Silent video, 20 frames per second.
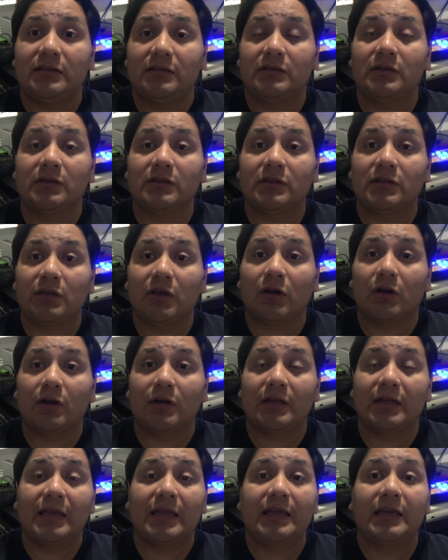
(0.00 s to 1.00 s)
took the
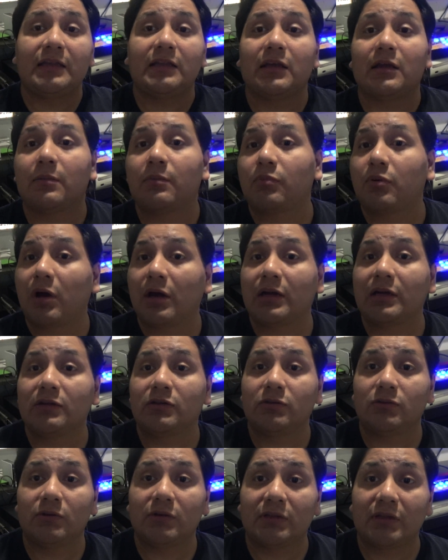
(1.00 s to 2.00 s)
arcade and brought it
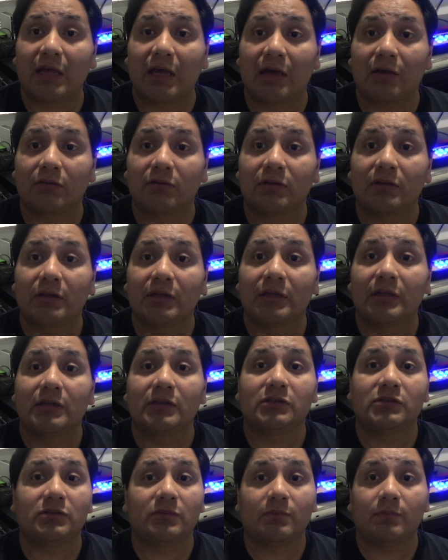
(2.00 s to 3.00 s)
to his house
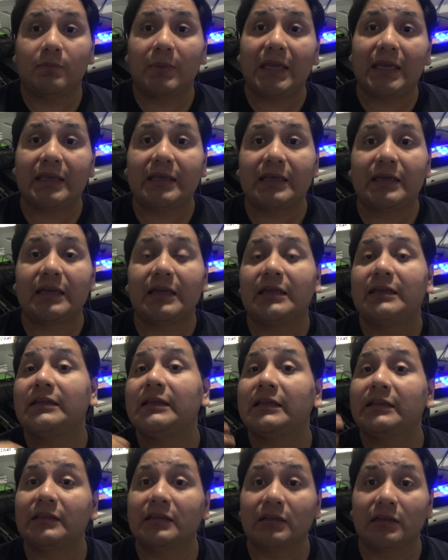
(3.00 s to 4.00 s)
to make it and
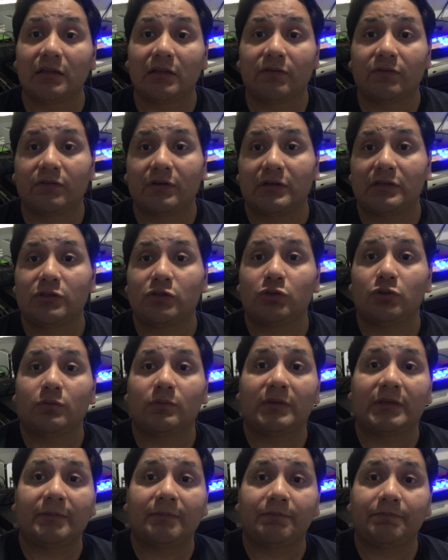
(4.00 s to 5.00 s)
then deliver it to me.